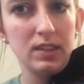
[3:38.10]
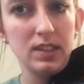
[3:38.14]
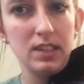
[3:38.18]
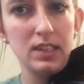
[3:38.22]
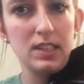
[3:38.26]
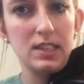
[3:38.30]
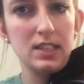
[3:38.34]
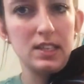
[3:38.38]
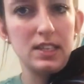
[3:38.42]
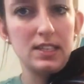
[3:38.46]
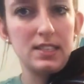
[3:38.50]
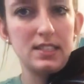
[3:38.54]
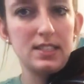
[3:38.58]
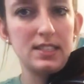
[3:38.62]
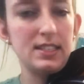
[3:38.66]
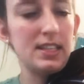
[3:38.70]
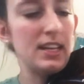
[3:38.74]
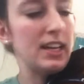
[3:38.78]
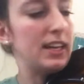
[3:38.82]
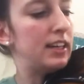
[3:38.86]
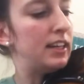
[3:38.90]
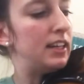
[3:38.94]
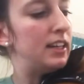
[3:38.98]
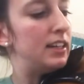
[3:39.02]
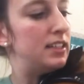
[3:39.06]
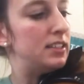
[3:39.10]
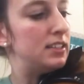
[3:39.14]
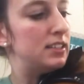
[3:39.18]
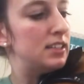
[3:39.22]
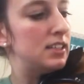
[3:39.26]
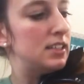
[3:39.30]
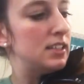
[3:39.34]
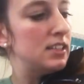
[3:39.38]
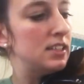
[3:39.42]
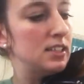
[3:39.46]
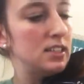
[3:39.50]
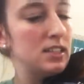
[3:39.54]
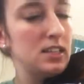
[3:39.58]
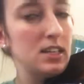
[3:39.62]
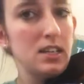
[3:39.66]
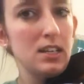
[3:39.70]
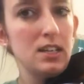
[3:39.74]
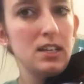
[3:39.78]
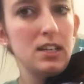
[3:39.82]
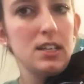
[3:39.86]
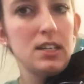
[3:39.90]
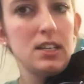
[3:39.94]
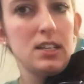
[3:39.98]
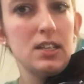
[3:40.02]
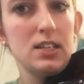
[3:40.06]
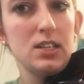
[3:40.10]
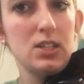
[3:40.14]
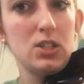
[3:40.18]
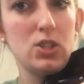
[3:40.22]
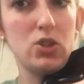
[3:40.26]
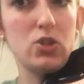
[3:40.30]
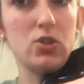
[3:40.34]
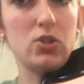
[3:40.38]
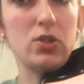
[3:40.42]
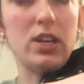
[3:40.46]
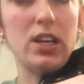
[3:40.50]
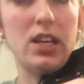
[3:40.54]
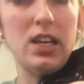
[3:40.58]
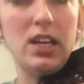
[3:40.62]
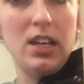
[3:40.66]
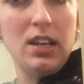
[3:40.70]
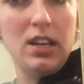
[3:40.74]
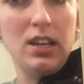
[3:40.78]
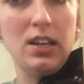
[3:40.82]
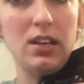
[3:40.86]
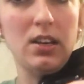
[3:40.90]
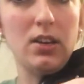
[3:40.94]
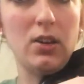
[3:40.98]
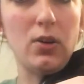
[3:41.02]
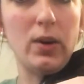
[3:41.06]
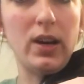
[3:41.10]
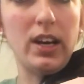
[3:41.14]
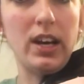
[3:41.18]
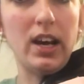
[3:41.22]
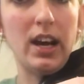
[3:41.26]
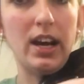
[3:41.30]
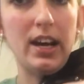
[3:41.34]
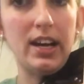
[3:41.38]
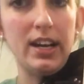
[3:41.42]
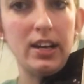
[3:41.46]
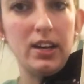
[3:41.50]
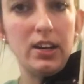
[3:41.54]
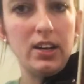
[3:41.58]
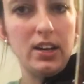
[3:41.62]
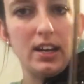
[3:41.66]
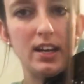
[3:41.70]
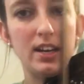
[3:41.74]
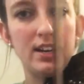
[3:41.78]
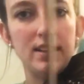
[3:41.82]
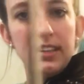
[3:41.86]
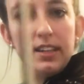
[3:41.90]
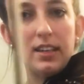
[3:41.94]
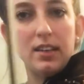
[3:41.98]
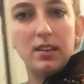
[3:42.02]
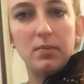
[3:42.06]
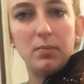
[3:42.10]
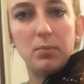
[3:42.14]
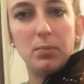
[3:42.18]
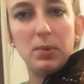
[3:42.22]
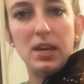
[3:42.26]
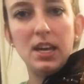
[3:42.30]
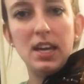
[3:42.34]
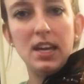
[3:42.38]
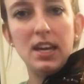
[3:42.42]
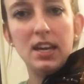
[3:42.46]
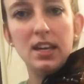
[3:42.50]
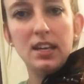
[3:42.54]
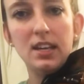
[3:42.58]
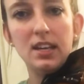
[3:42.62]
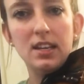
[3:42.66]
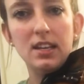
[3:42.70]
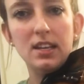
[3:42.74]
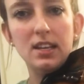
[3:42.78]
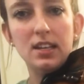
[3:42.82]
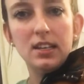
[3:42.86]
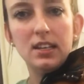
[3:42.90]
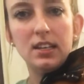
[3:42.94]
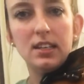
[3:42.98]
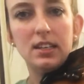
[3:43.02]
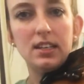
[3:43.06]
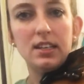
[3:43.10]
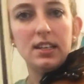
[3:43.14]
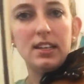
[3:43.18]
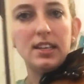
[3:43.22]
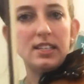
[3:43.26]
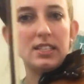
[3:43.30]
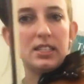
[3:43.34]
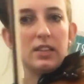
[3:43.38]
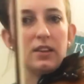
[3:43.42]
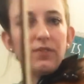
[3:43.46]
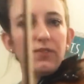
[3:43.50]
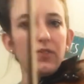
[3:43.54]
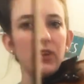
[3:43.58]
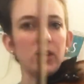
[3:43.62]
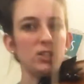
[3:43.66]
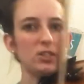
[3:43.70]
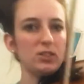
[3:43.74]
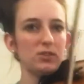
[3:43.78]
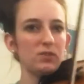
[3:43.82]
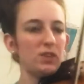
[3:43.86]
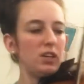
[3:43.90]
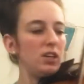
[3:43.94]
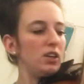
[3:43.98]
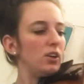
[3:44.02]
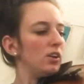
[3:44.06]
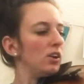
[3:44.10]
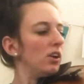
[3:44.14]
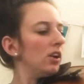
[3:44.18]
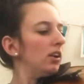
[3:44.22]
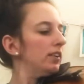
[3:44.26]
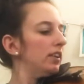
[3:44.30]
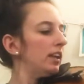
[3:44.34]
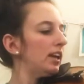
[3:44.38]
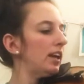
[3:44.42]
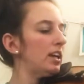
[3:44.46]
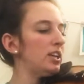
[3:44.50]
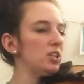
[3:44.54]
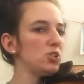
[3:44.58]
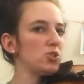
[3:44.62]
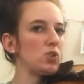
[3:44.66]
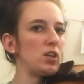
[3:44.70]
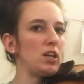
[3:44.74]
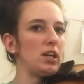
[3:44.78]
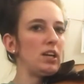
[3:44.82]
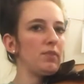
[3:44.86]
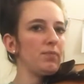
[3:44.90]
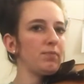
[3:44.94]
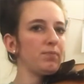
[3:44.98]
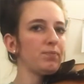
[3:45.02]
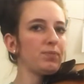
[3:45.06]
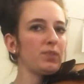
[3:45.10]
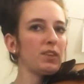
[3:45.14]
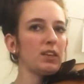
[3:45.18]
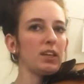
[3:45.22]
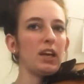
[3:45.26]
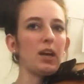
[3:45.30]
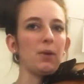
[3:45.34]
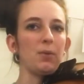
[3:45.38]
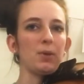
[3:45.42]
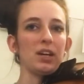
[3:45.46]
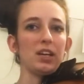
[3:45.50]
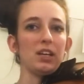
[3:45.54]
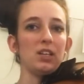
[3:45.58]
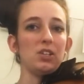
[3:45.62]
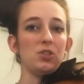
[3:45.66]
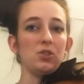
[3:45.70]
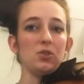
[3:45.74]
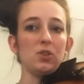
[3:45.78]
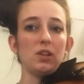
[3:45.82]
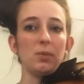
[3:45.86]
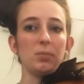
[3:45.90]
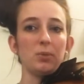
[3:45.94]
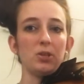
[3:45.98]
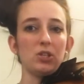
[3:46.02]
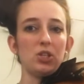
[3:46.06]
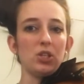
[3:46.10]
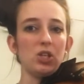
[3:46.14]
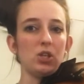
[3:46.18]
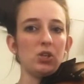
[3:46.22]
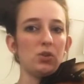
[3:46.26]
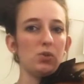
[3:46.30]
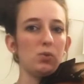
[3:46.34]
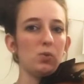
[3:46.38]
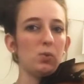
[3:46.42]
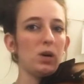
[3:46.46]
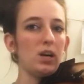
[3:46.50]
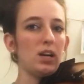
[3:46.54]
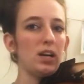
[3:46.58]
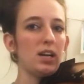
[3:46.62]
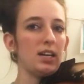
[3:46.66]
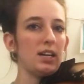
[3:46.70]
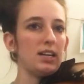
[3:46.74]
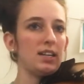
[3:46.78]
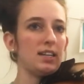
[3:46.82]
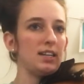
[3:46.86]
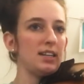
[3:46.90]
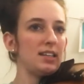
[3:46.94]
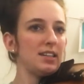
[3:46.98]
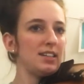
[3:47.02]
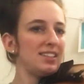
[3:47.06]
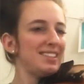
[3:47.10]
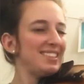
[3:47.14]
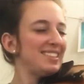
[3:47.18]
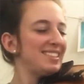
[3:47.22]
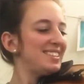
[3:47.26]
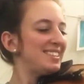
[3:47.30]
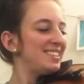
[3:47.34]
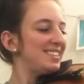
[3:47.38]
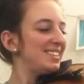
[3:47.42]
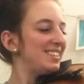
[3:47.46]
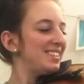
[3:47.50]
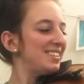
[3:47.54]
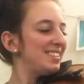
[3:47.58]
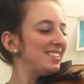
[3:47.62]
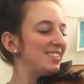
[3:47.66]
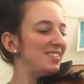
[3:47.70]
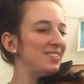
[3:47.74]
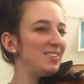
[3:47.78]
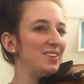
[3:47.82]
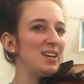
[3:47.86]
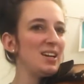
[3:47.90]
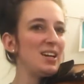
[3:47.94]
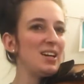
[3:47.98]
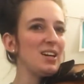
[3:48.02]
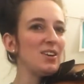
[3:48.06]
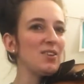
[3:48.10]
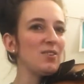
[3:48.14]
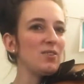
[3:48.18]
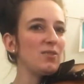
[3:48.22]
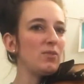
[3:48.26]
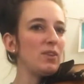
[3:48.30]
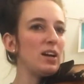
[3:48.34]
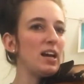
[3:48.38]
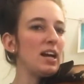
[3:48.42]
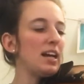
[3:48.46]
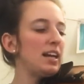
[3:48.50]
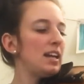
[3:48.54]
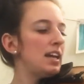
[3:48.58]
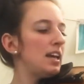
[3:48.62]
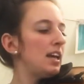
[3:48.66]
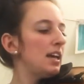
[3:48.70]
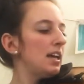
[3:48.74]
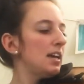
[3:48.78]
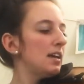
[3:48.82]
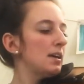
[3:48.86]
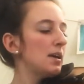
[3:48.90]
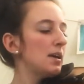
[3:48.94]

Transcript: the second string going higher, and then B is the first finger on the A string. Okay, we're gonna do number 2. 1, 2, ready,